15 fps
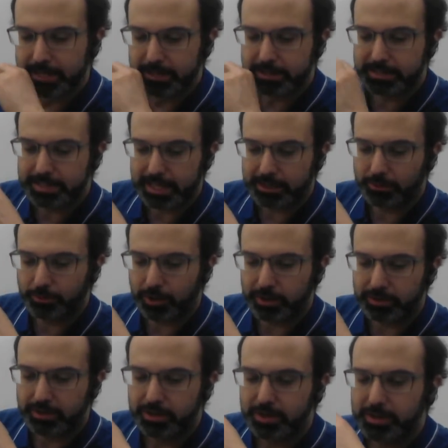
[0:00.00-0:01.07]
The second one,
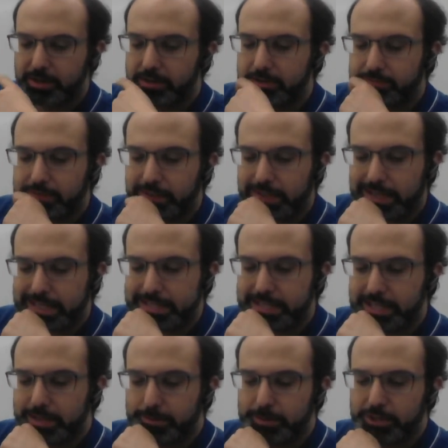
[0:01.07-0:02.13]

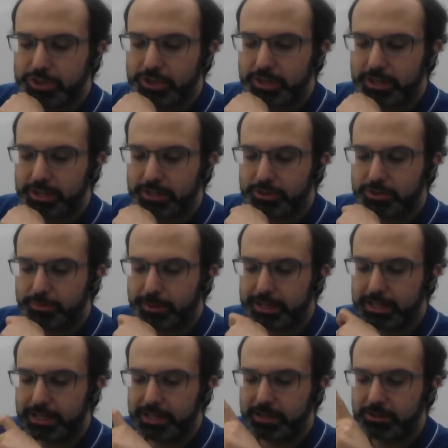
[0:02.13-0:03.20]
velocity can be changed
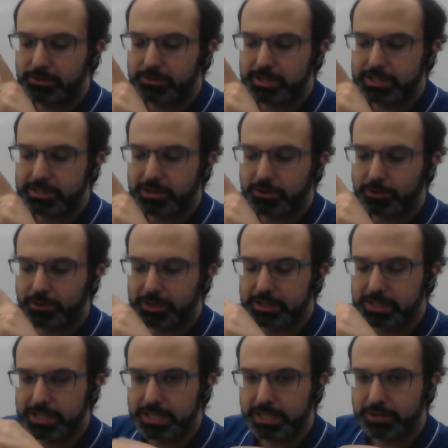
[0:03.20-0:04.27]
by increasing or
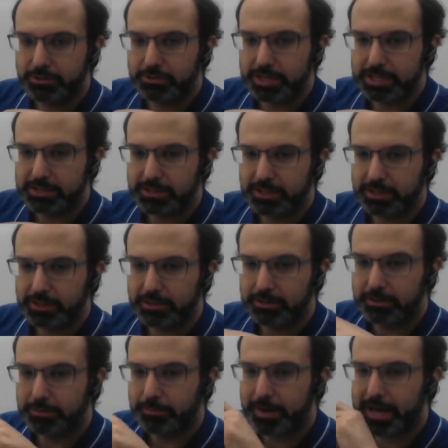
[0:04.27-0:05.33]

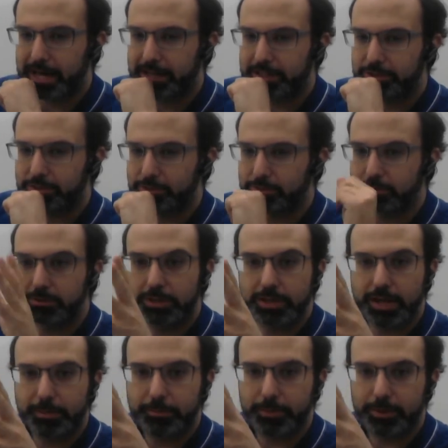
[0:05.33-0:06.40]
decreasing the magnitude, the
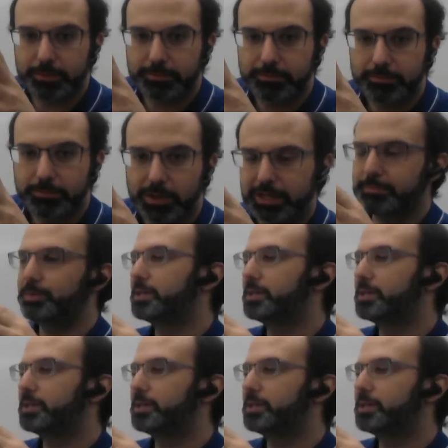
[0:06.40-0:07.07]
number, right?